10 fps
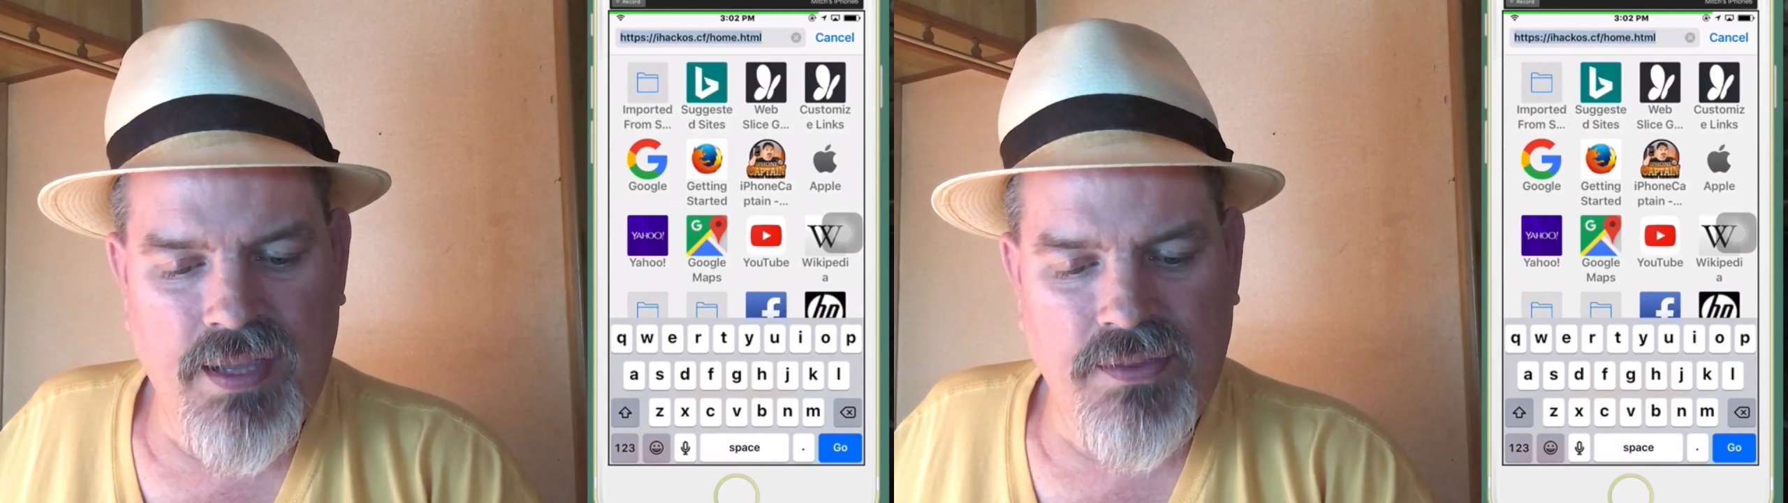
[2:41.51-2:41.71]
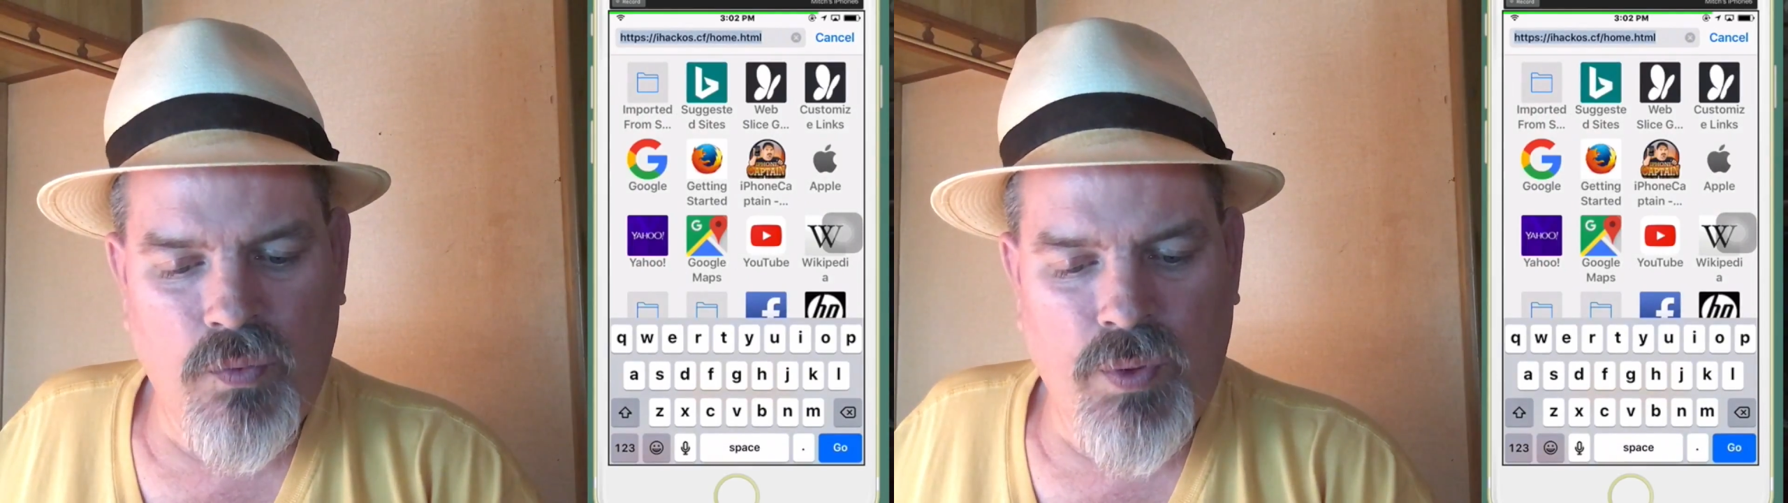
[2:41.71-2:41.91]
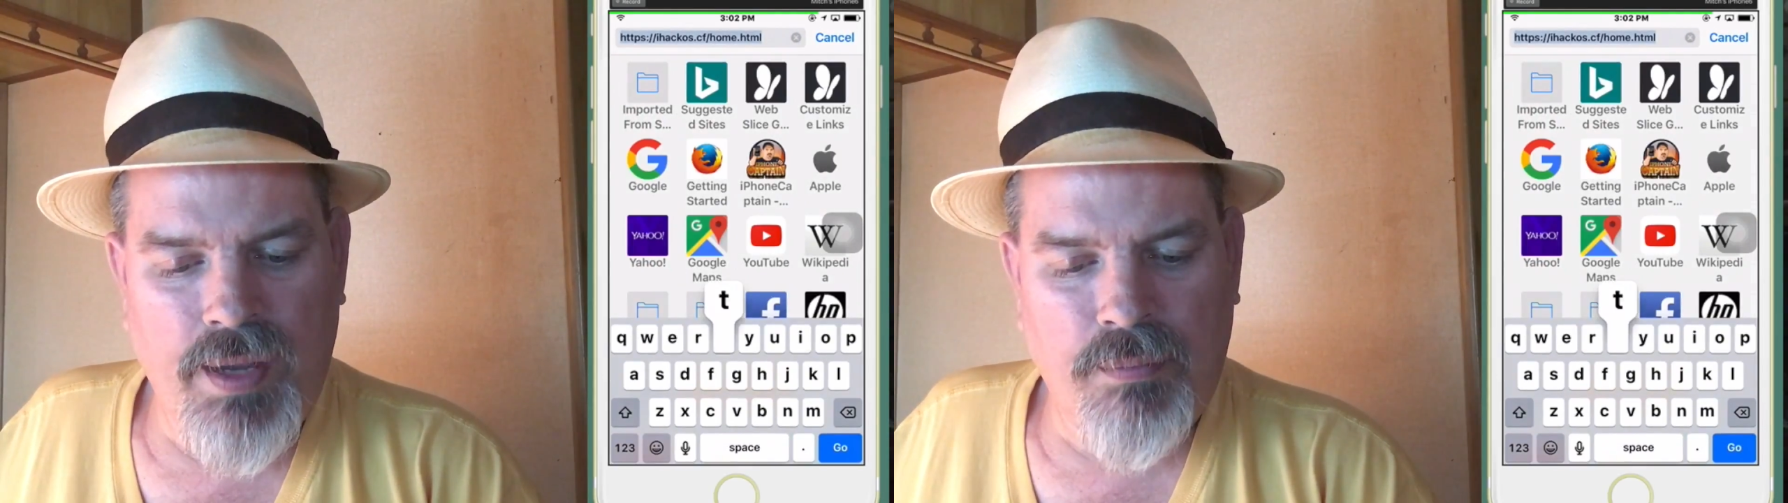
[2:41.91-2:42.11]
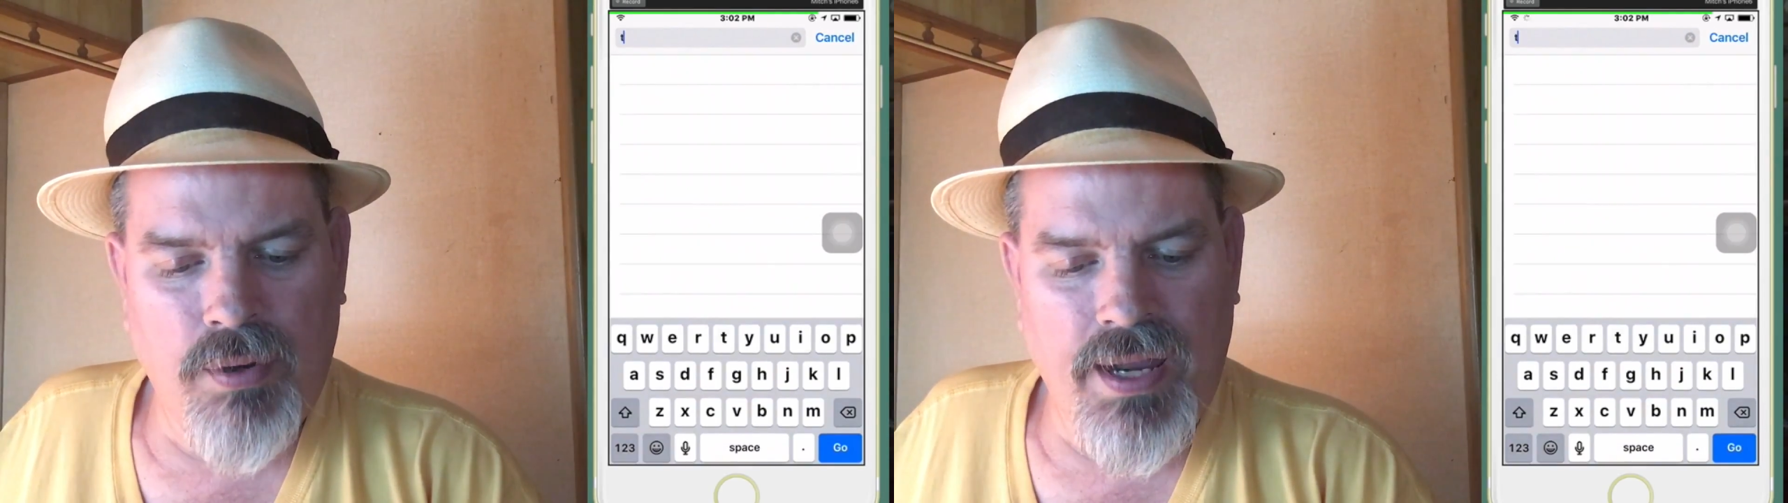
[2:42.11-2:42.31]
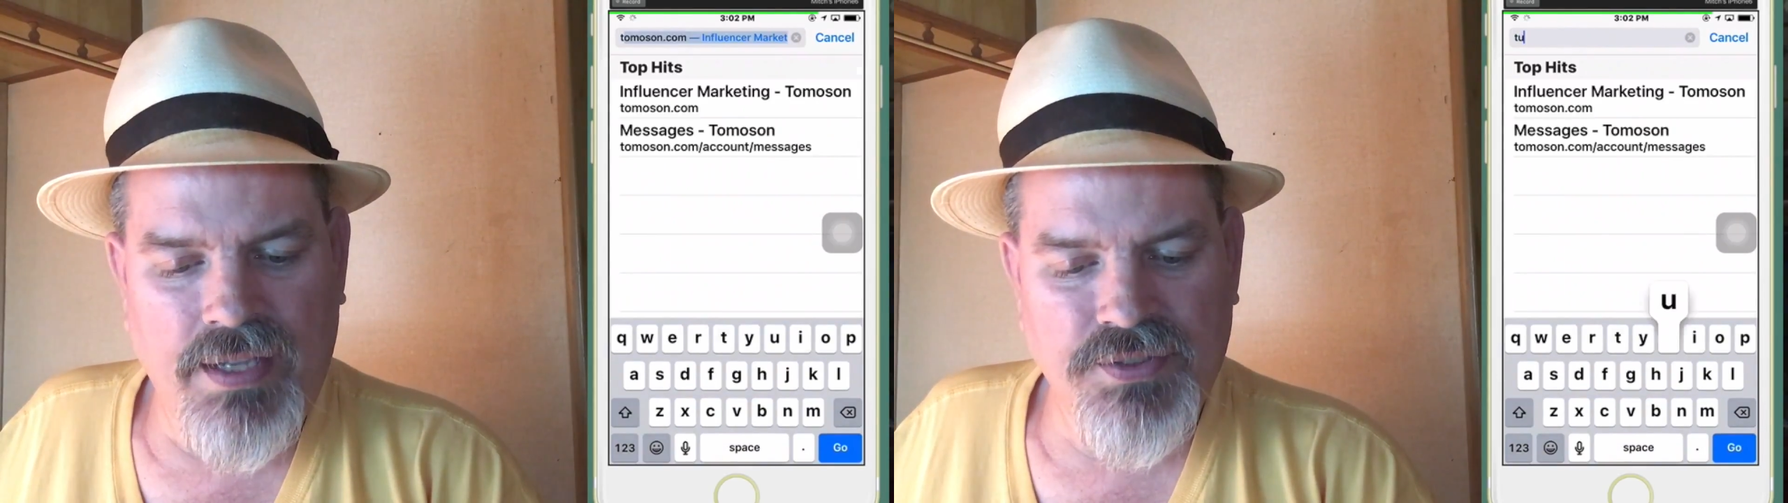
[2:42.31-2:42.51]
in the web
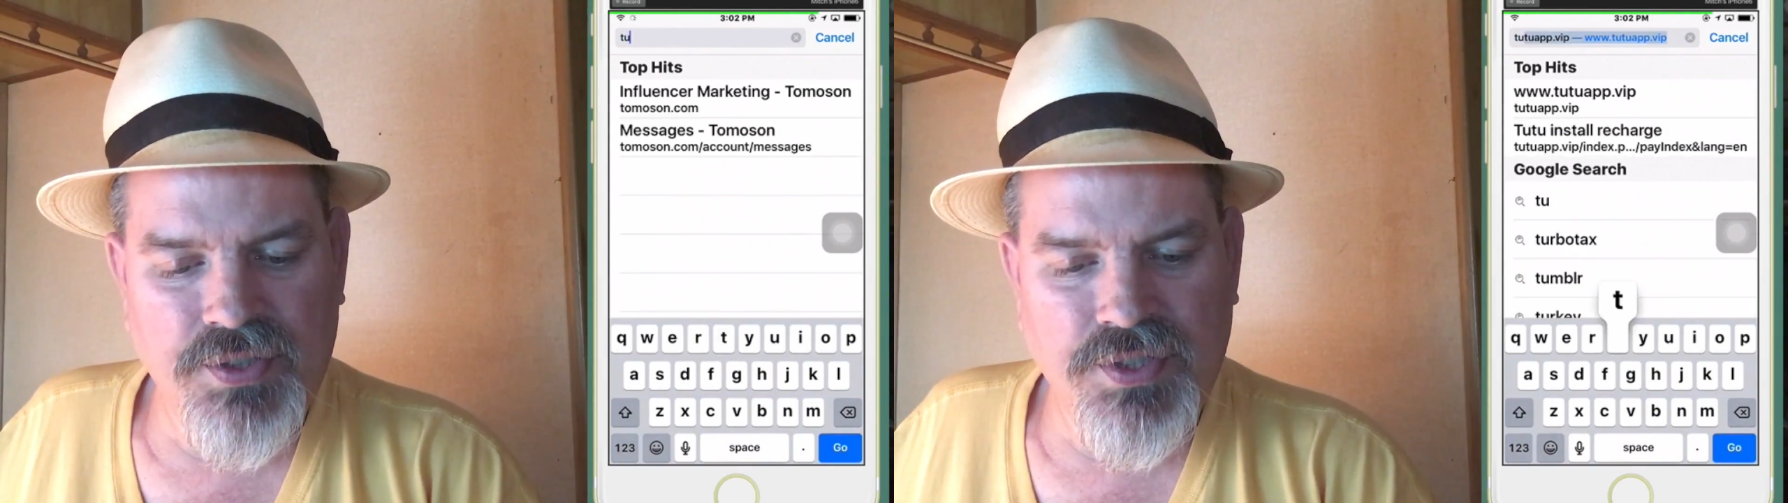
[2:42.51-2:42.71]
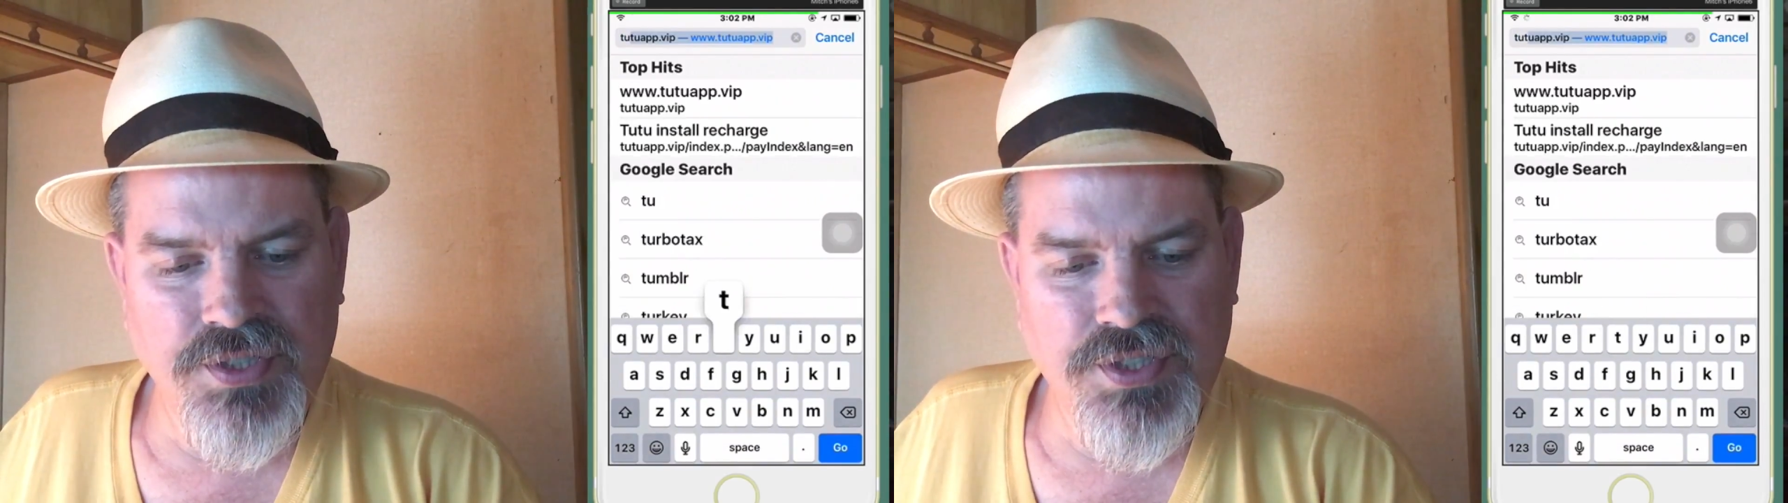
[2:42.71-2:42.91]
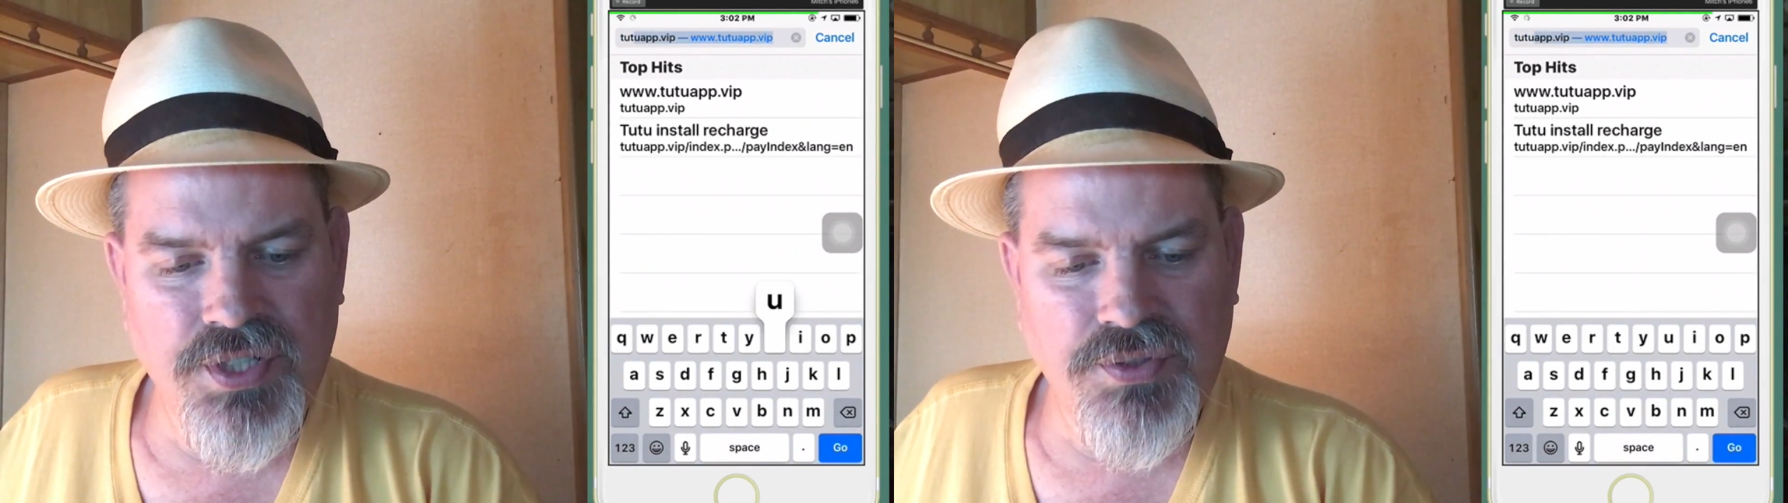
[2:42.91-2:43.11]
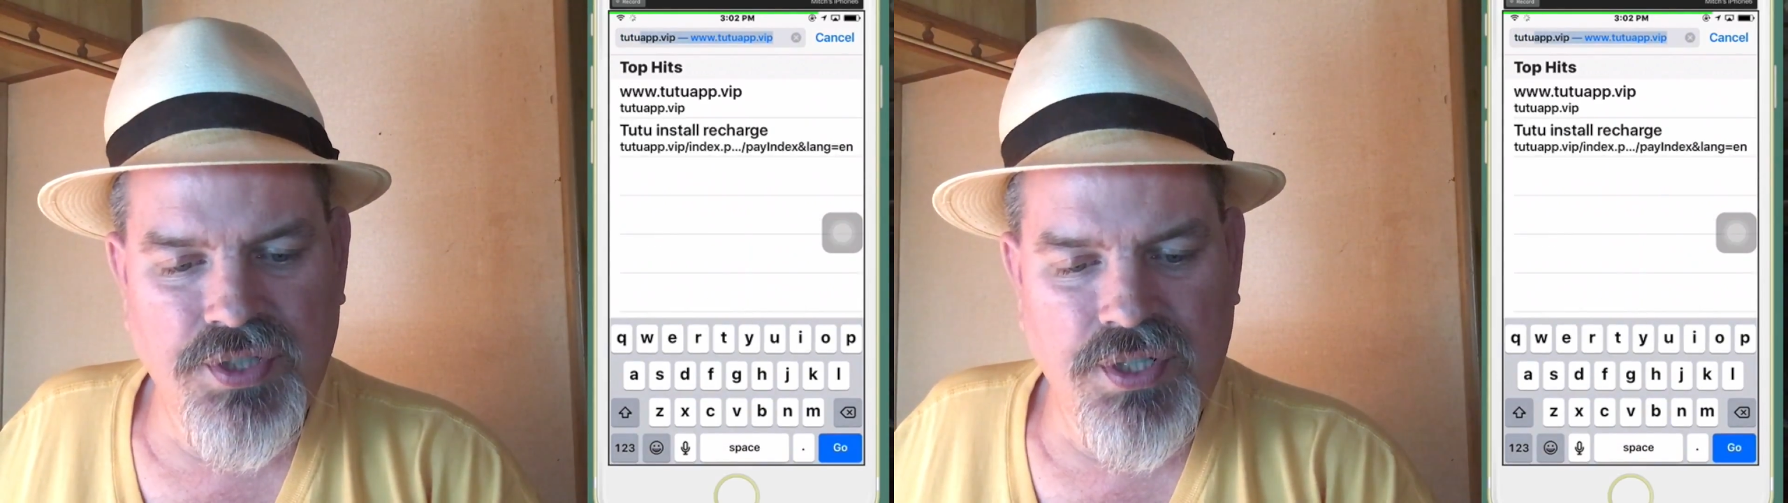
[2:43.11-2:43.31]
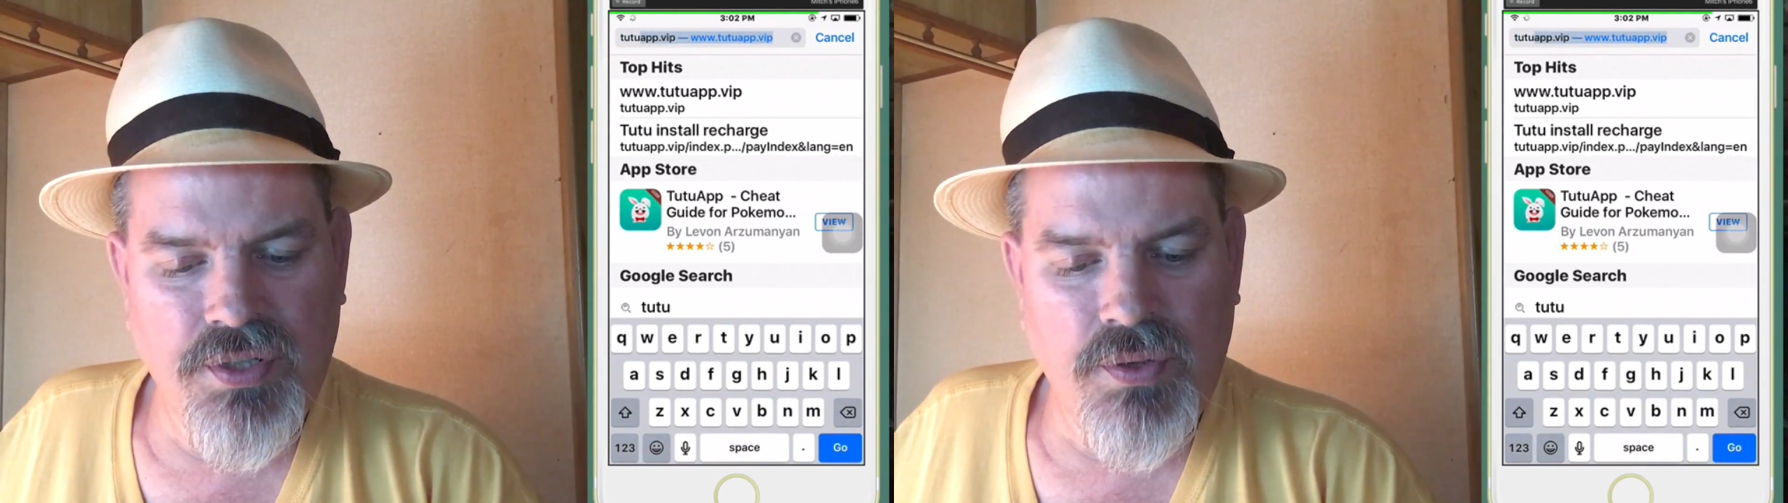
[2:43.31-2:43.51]
browser to
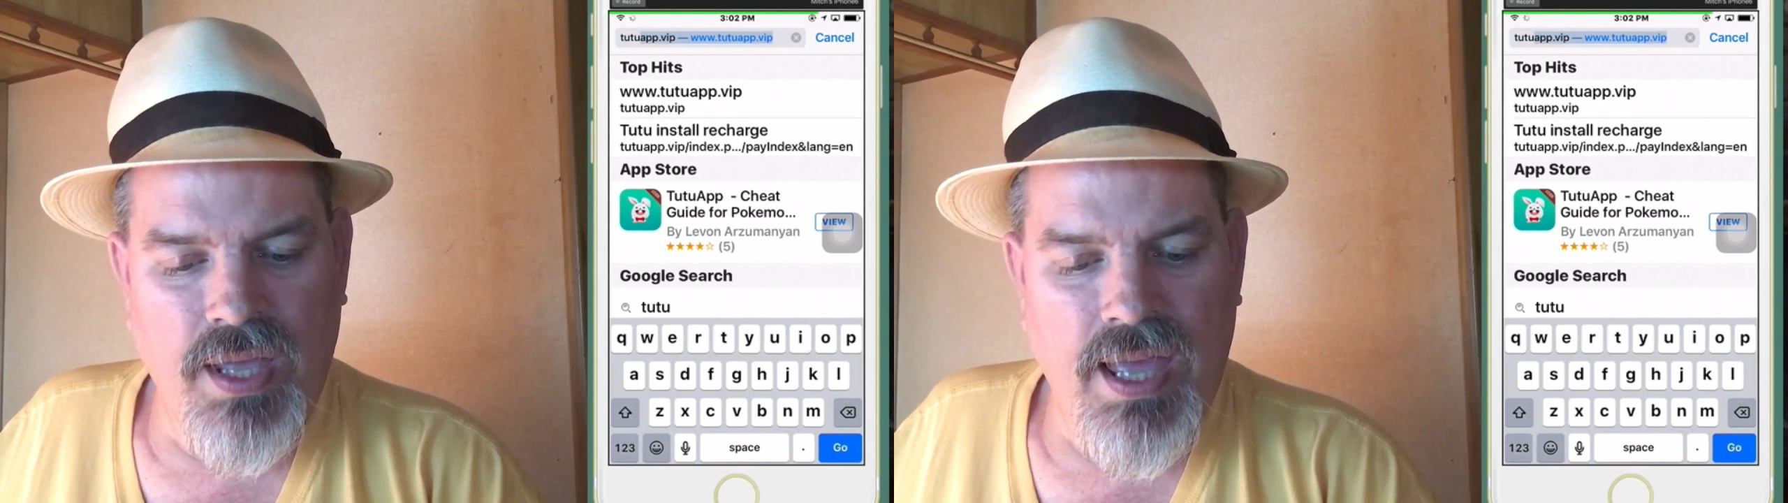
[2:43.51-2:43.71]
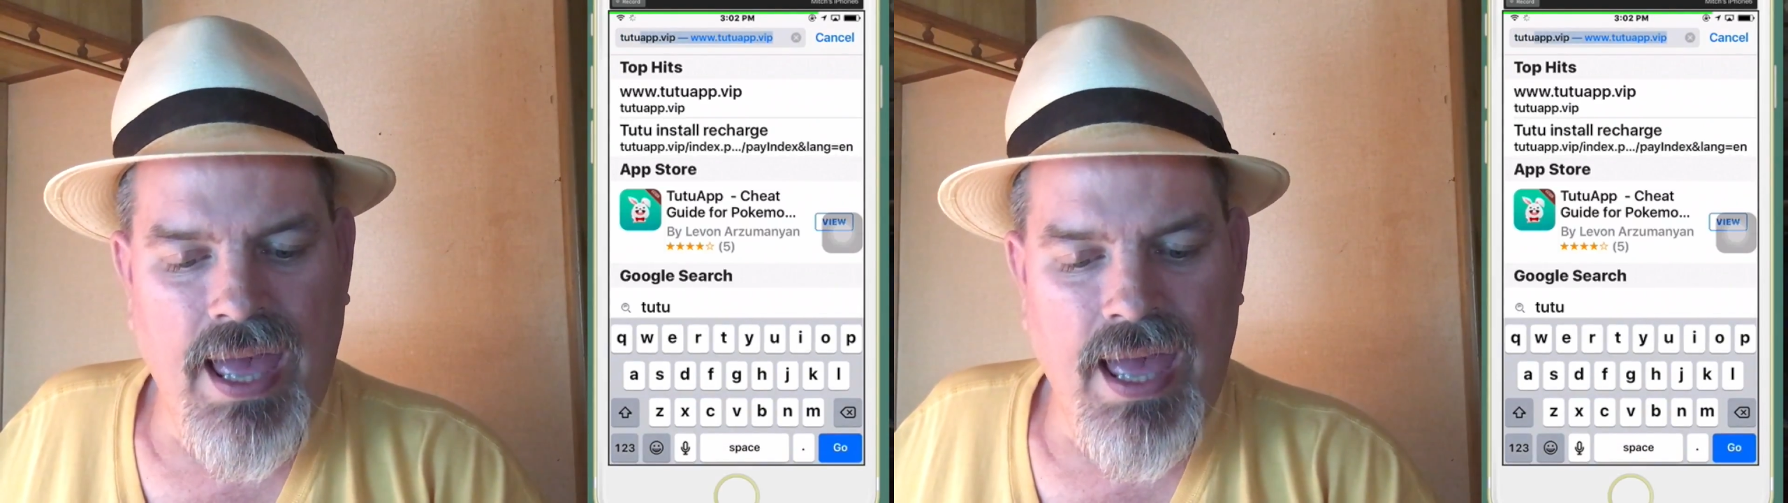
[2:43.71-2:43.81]
tutuapp.vip.